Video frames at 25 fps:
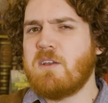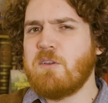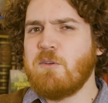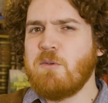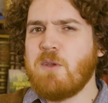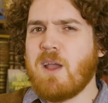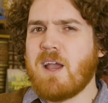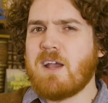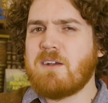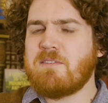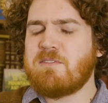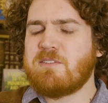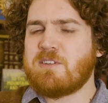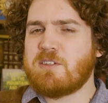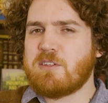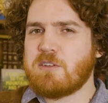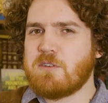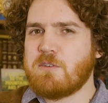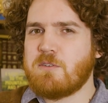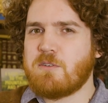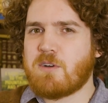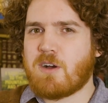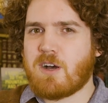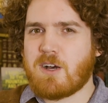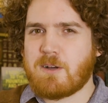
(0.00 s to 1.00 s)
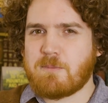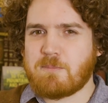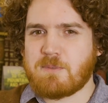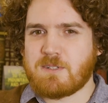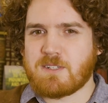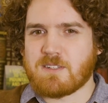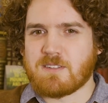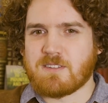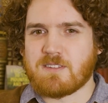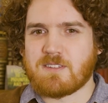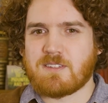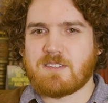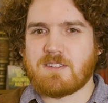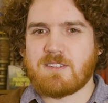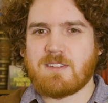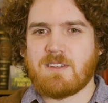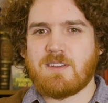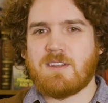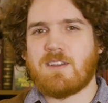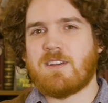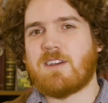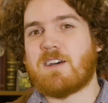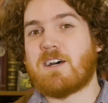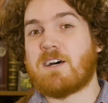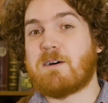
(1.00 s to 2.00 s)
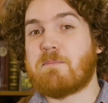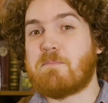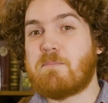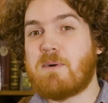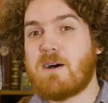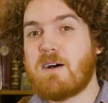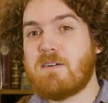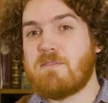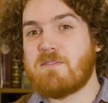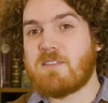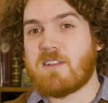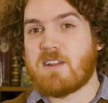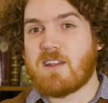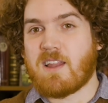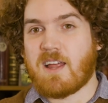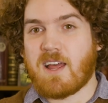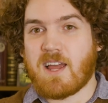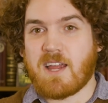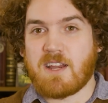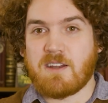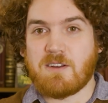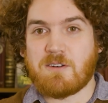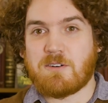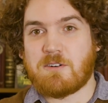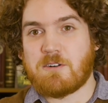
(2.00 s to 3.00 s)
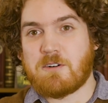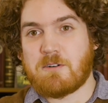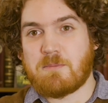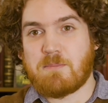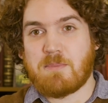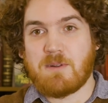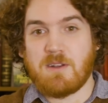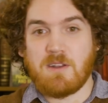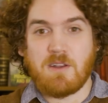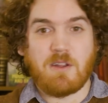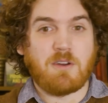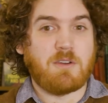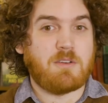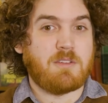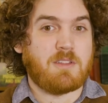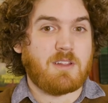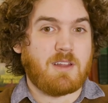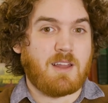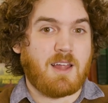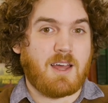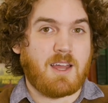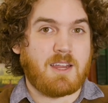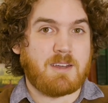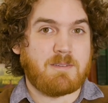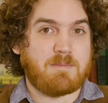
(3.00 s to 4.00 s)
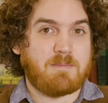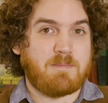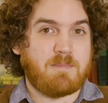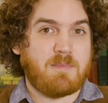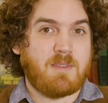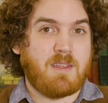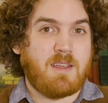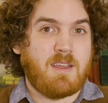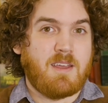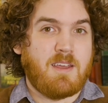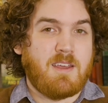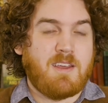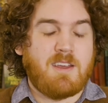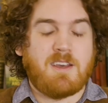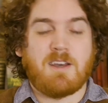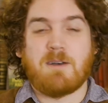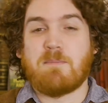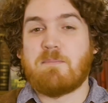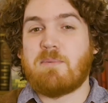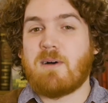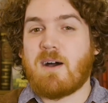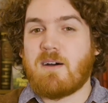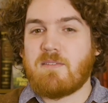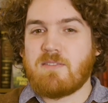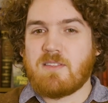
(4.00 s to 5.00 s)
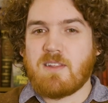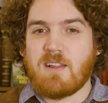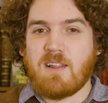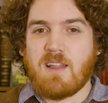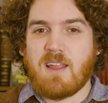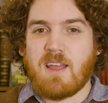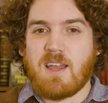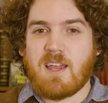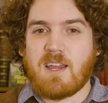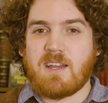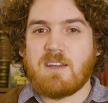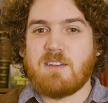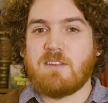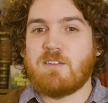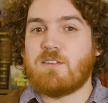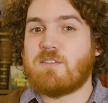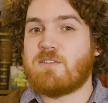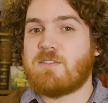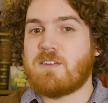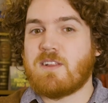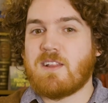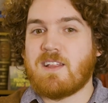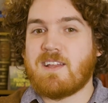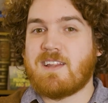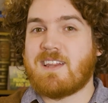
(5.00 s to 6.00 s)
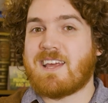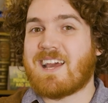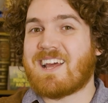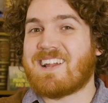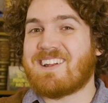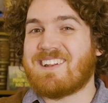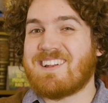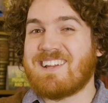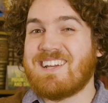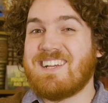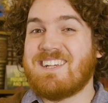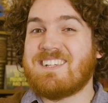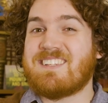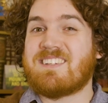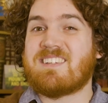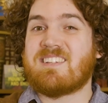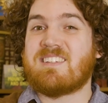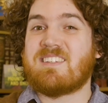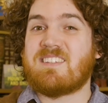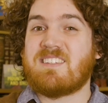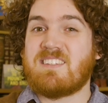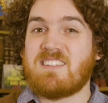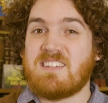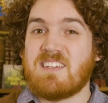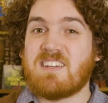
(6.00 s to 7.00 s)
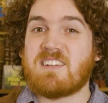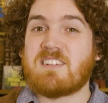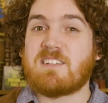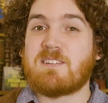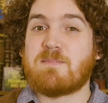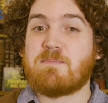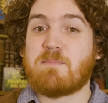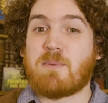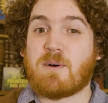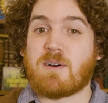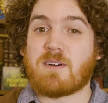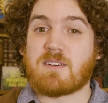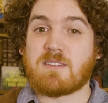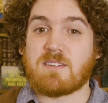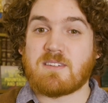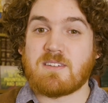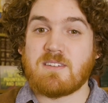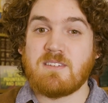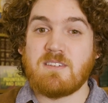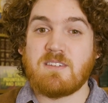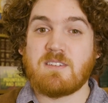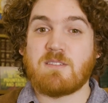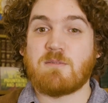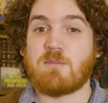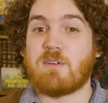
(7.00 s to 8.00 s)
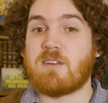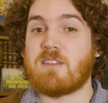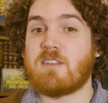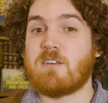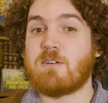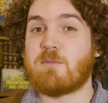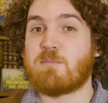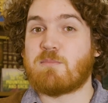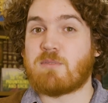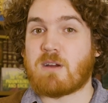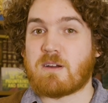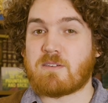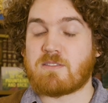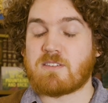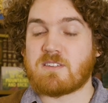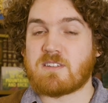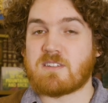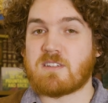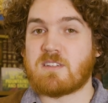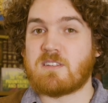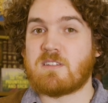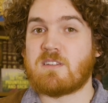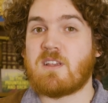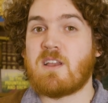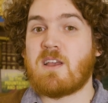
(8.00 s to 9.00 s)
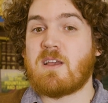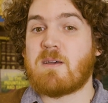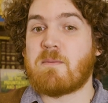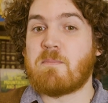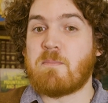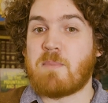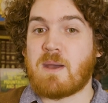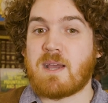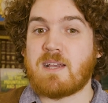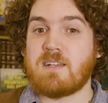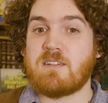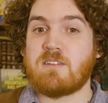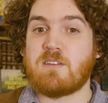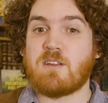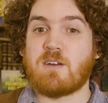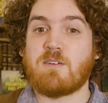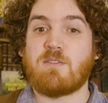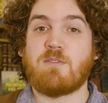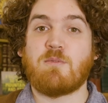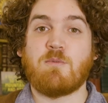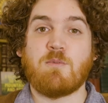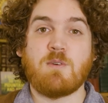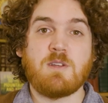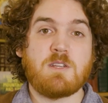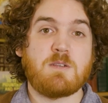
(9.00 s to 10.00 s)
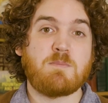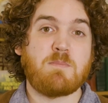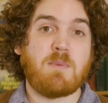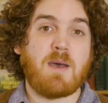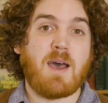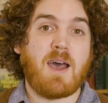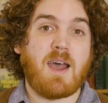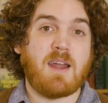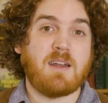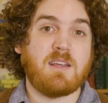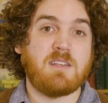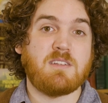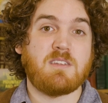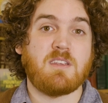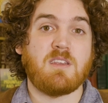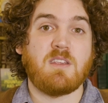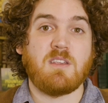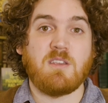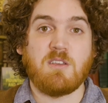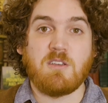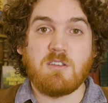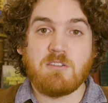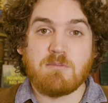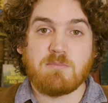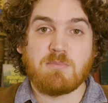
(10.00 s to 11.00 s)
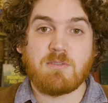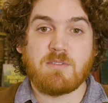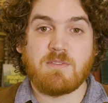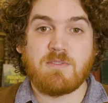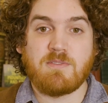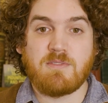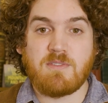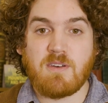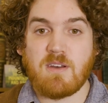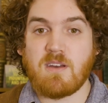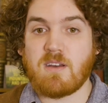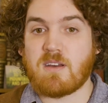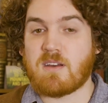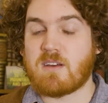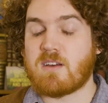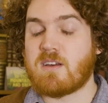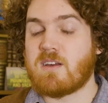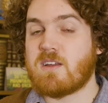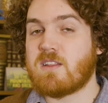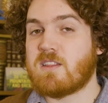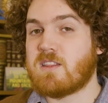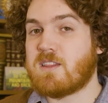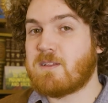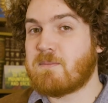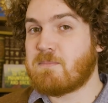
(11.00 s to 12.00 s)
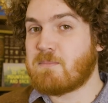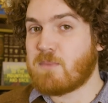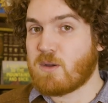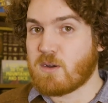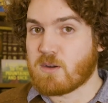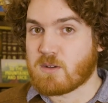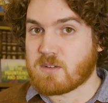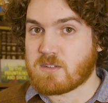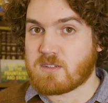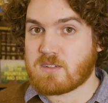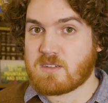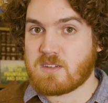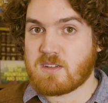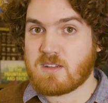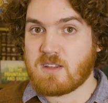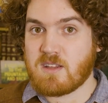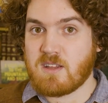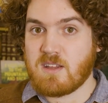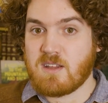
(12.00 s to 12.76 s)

You have 2 options, above the line or below the line. Above the line, you fill in at least 6 boxes with your preferences based off which parties you prefer the most.